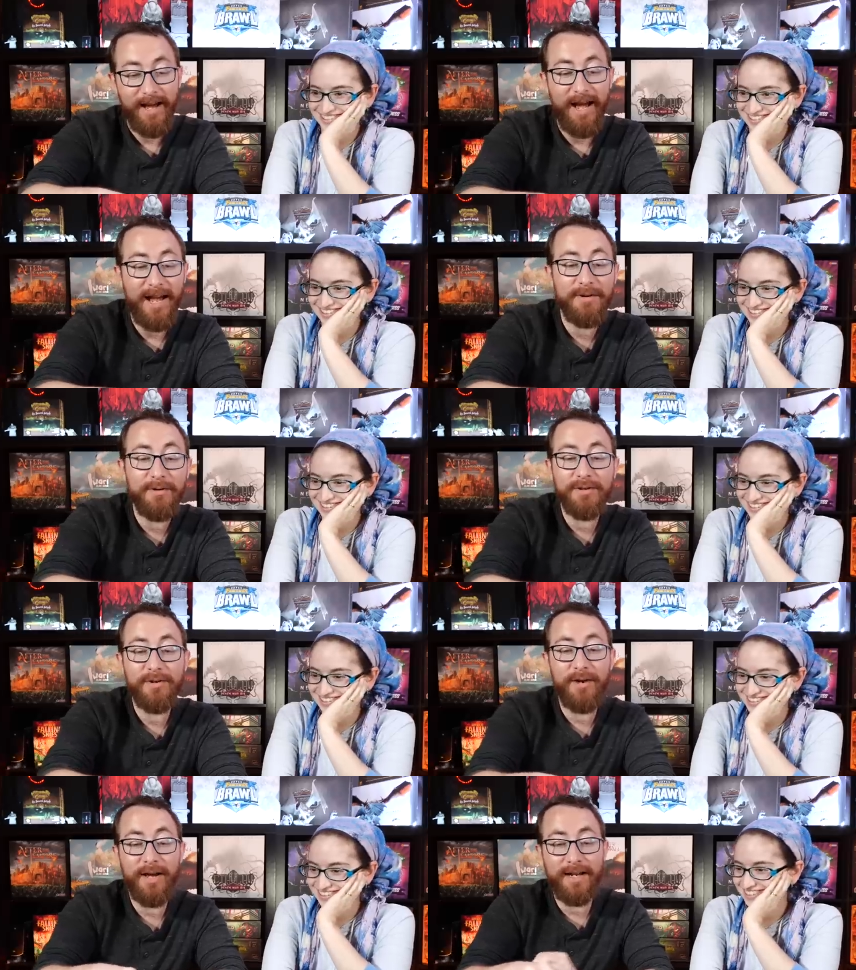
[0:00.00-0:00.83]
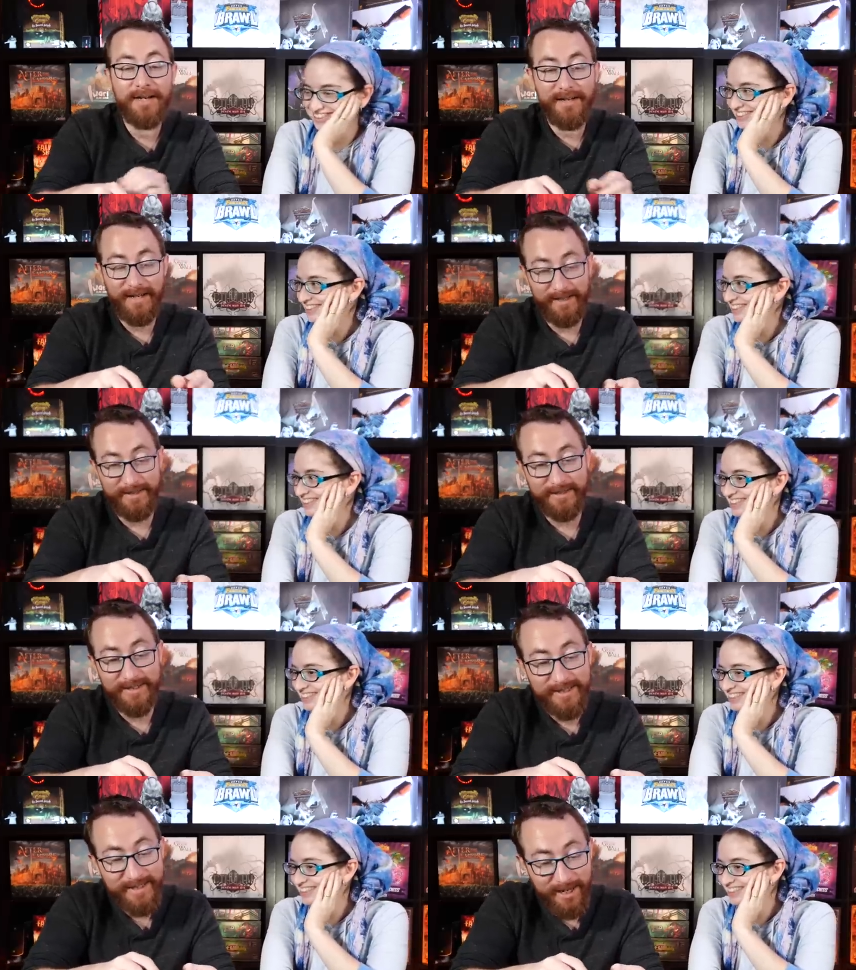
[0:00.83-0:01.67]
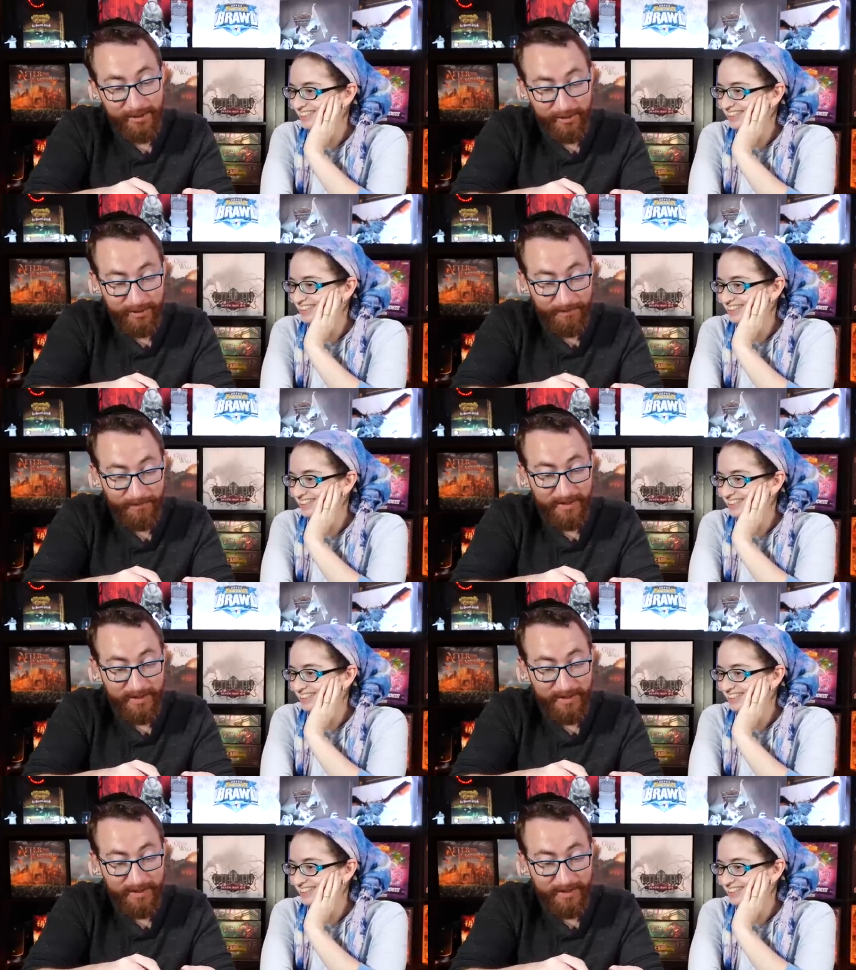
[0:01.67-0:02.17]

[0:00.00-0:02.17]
Speaker 1: I'm going to go ahead and take six health.